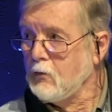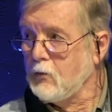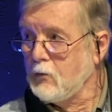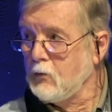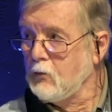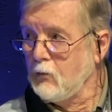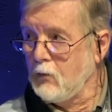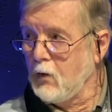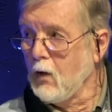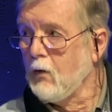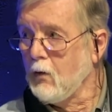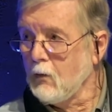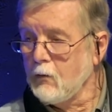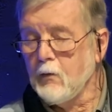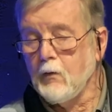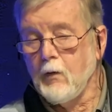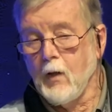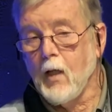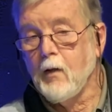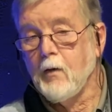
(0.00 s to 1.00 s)
to God
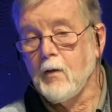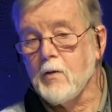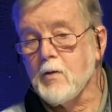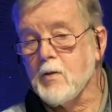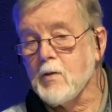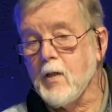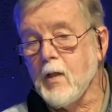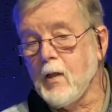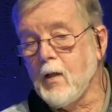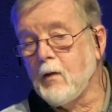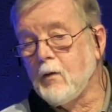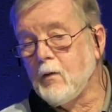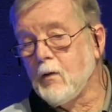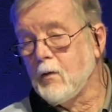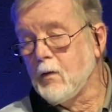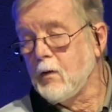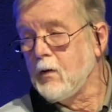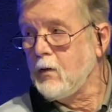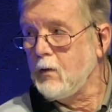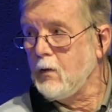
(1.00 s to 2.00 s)
and understand
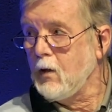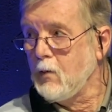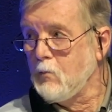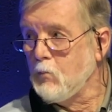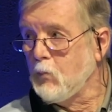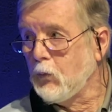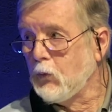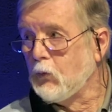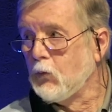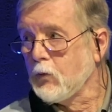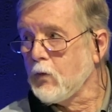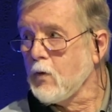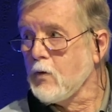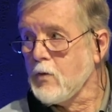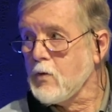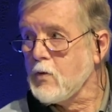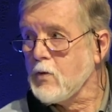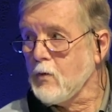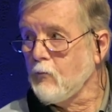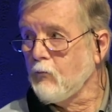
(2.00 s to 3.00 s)
the
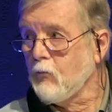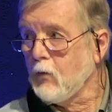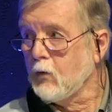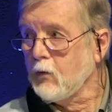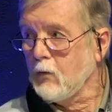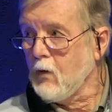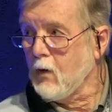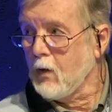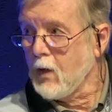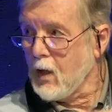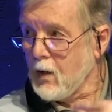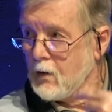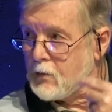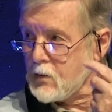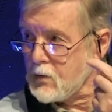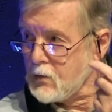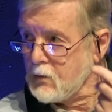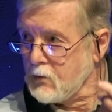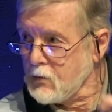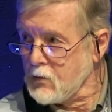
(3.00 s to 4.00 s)
importance of what God
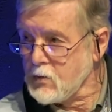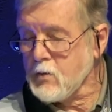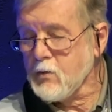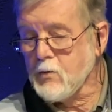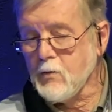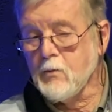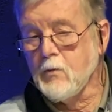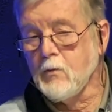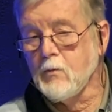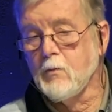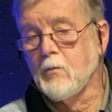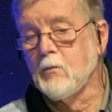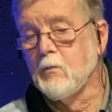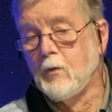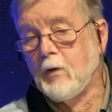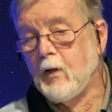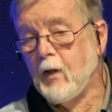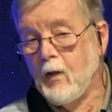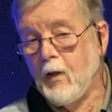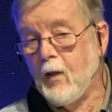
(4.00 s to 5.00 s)
asked us to do.
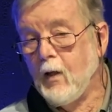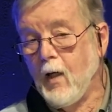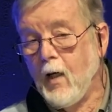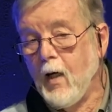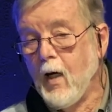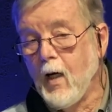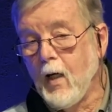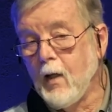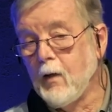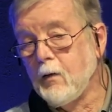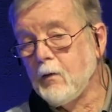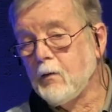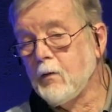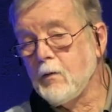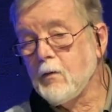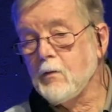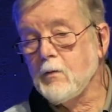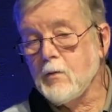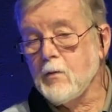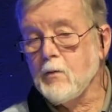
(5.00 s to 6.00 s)
And
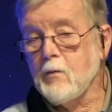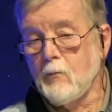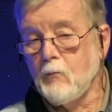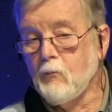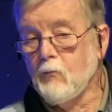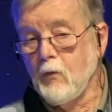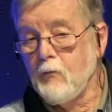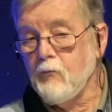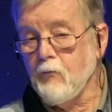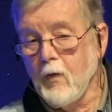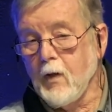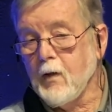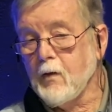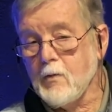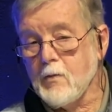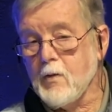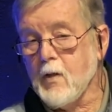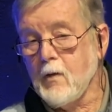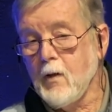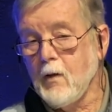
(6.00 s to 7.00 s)
it
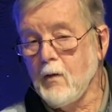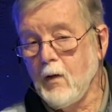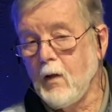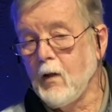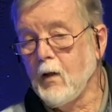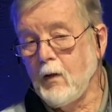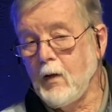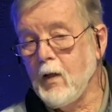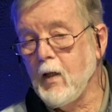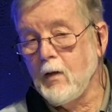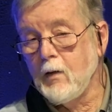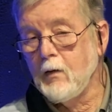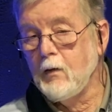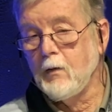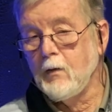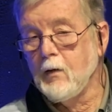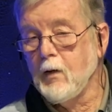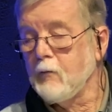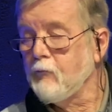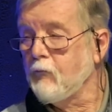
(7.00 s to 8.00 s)
reflects again
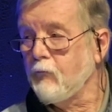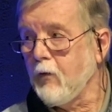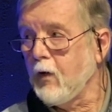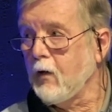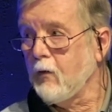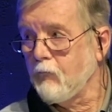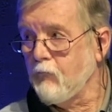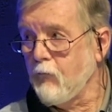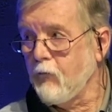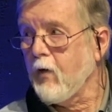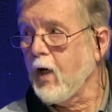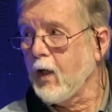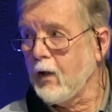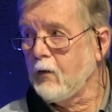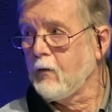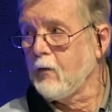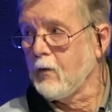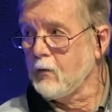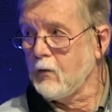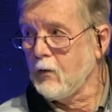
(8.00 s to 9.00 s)
in the fact
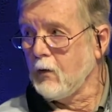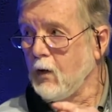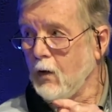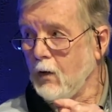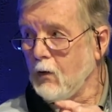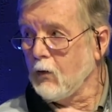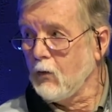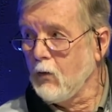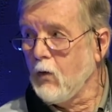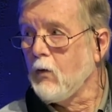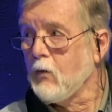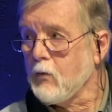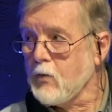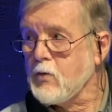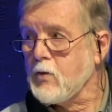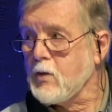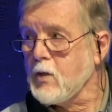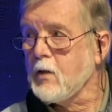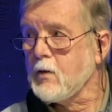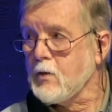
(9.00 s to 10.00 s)
that God
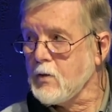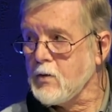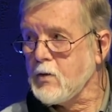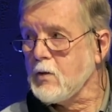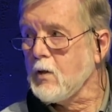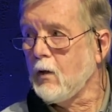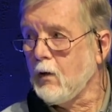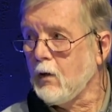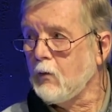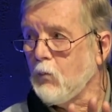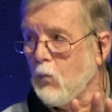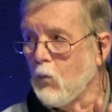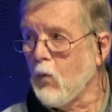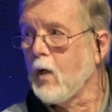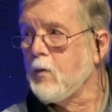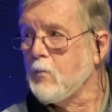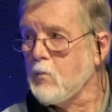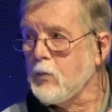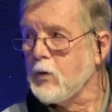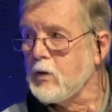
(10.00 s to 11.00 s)
set aside
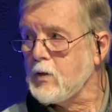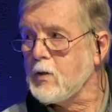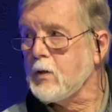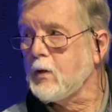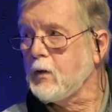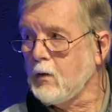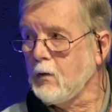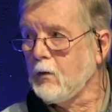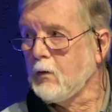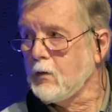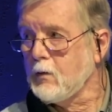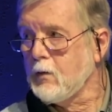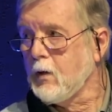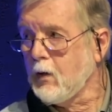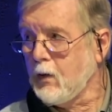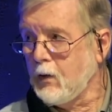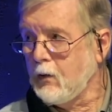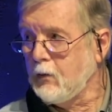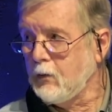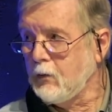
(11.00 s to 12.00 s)
one particular
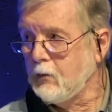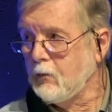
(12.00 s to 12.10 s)
day.